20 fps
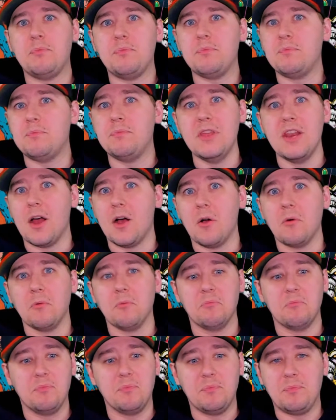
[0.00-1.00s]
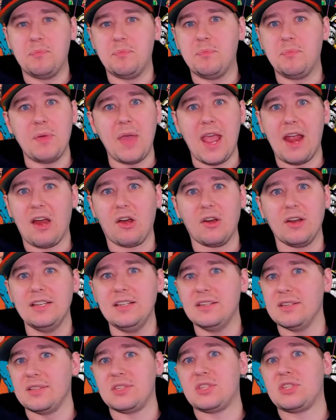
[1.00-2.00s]

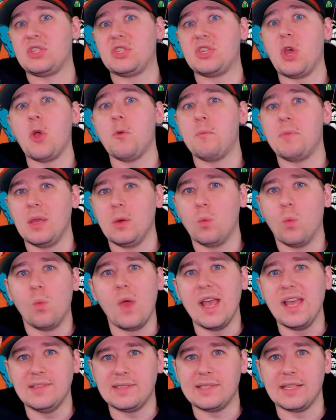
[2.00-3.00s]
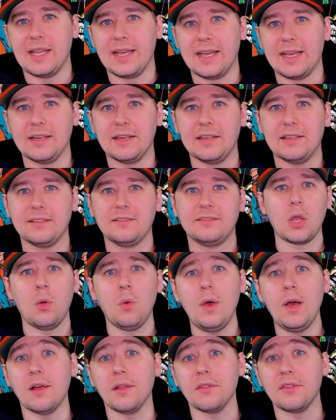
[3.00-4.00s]
barren dystopian wasteland.
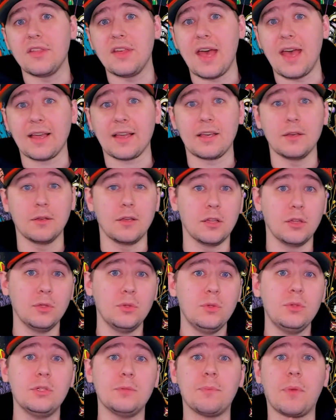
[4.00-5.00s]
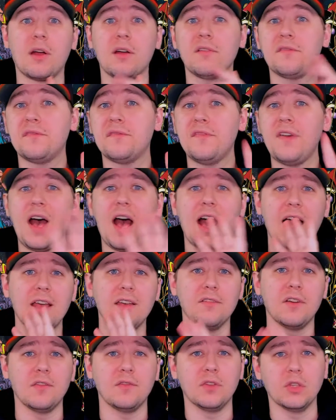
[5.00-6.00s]
Well, that concludes part
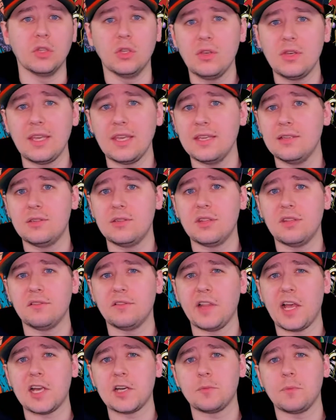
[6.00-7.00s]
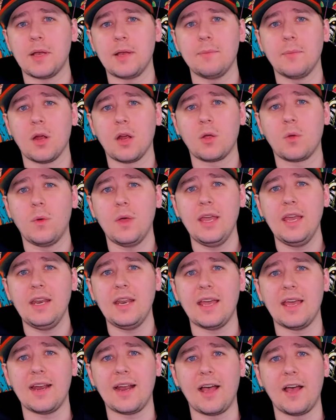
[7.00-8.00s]
5 of A Look into the Flash by Mark
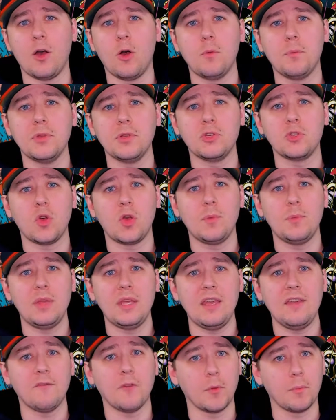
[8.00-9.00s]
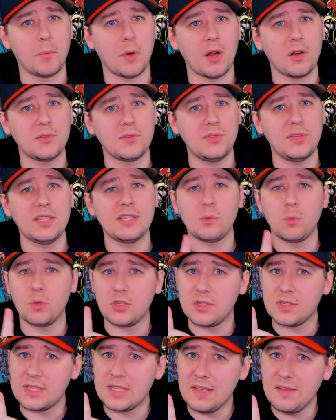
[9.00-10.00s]
Waid, and I hope you'll join me for part 6,
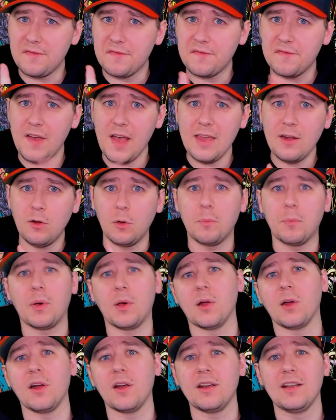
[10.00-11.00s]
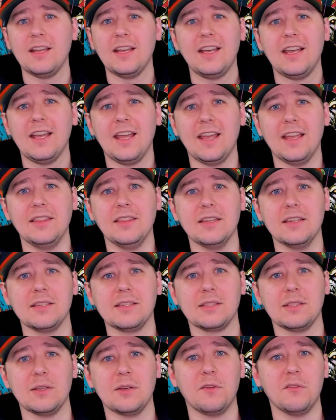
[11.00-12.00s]
which is the final part in
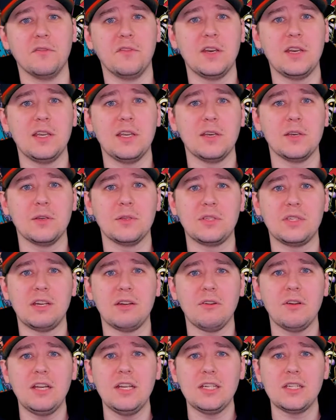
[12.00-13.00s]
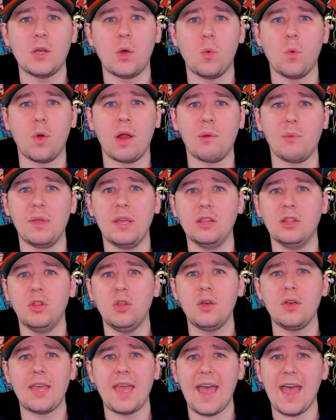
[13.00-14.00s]
this little video series where we
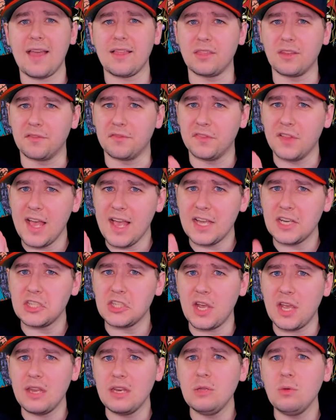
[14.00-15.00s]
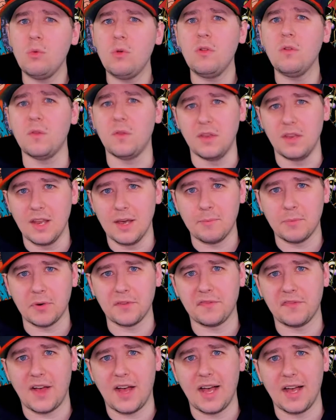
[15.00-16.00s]
look at the Flash Annual
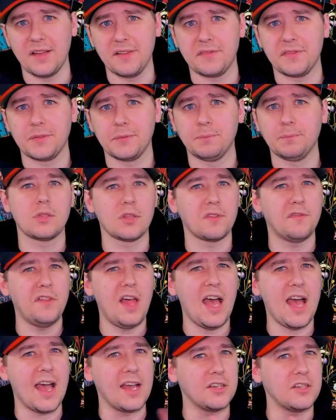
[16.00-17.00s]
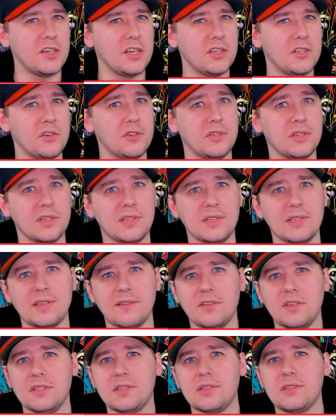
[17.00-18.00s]
number 5. So The Flash, issue
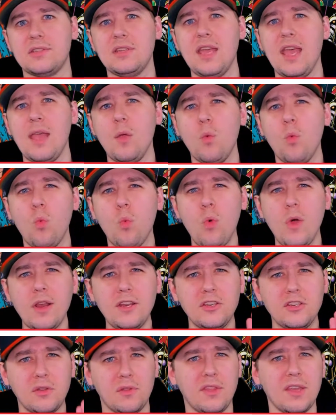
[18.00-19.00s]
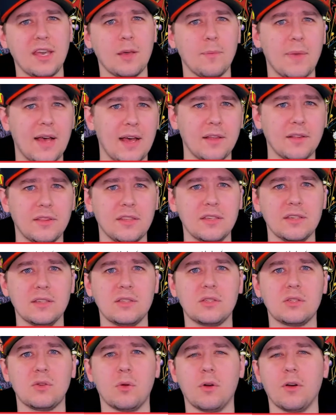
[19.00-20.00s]
67-68, what did you think about this
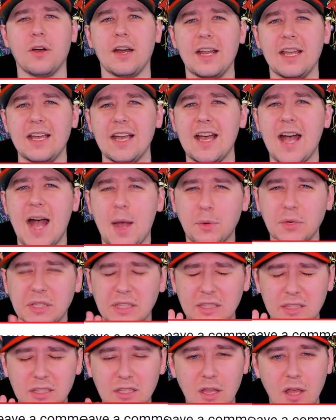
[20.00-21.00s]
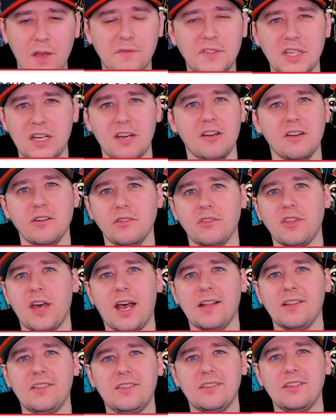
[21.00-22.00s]
story? I would love to hear your
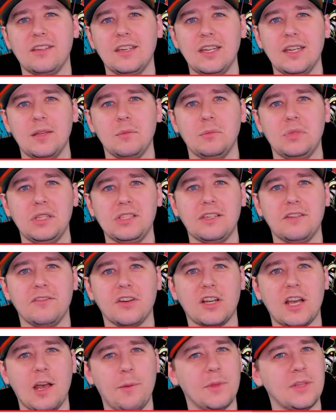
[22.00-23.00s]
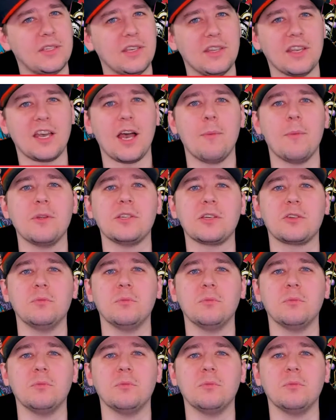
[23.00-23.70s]
thoughts. please leave your comments in the comment section